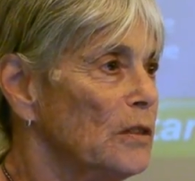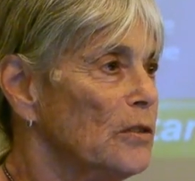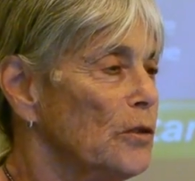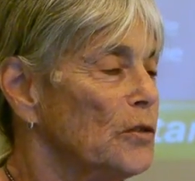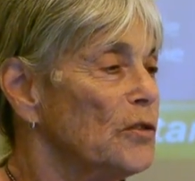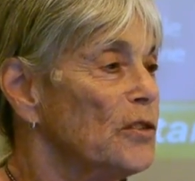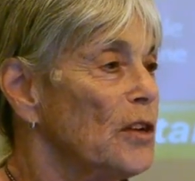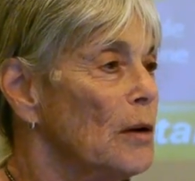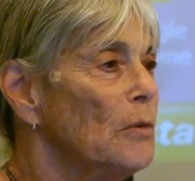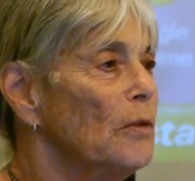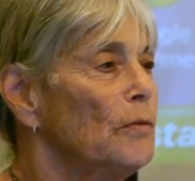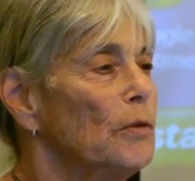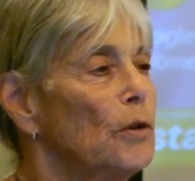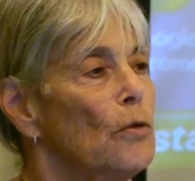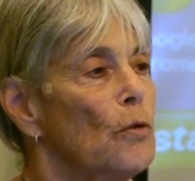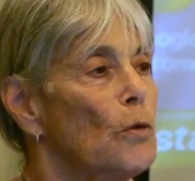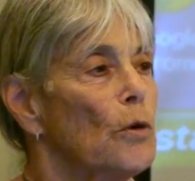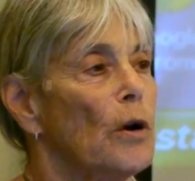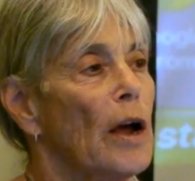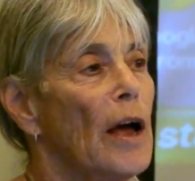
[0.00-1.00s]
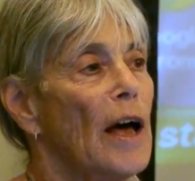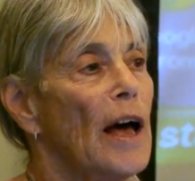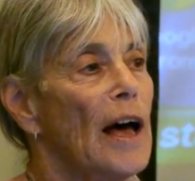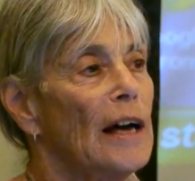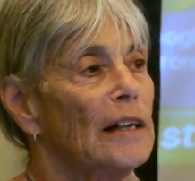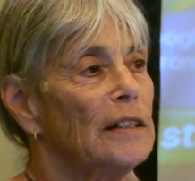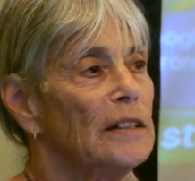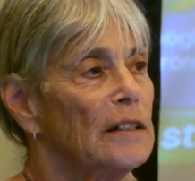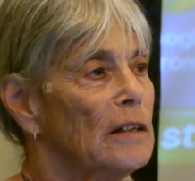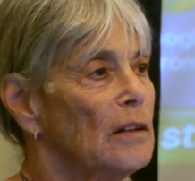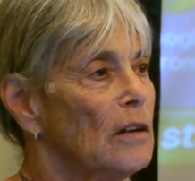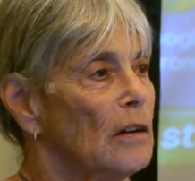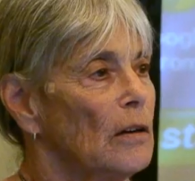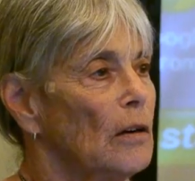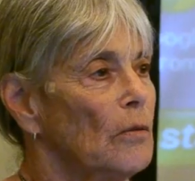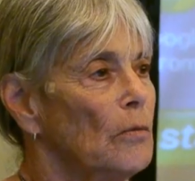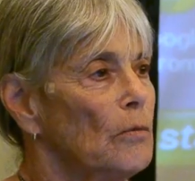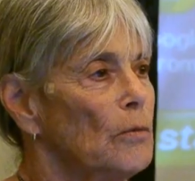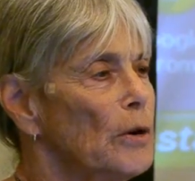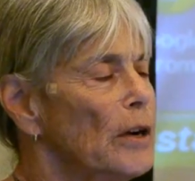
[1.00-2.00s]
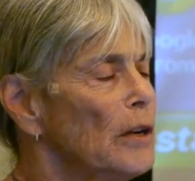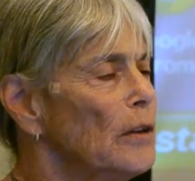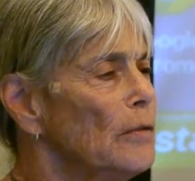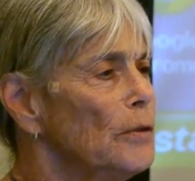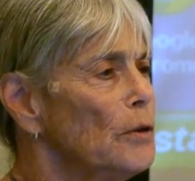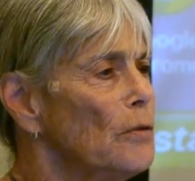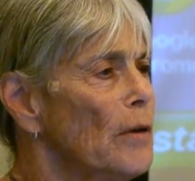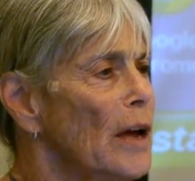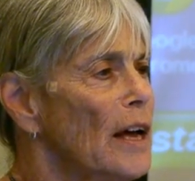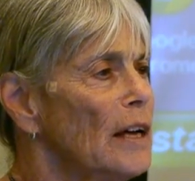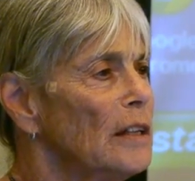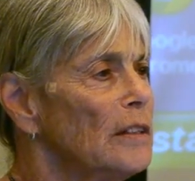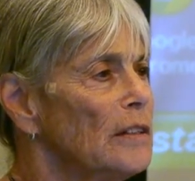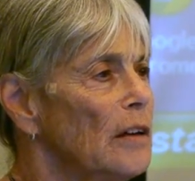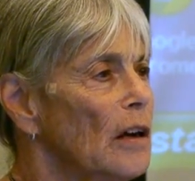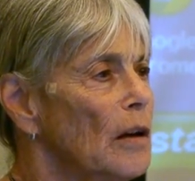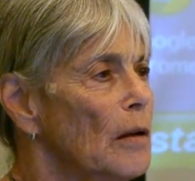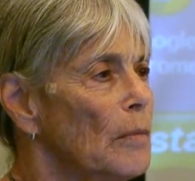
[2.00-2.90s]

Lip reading: And so some of you were any of you at